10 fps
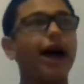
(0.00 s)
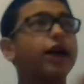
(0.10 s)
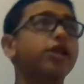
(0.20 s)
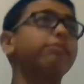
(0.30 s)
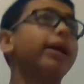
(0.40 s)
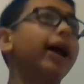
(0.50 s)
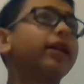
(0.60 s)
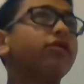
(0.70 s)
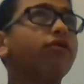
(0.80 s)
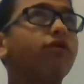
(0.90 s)

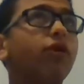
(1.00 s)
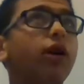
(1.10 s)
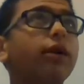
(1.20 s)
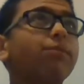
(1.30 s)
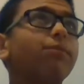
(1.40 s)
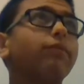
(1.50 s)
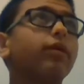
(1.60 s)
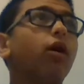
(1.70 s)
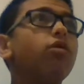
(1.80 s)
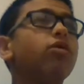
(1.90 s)
action-packed and fun,
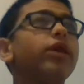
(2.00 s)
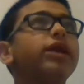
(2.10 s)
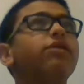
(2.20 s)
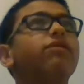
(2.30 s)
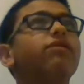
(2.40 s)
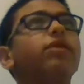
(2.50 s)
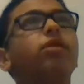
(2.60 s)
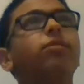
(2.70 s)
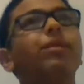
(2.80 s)
although I did feel a little bit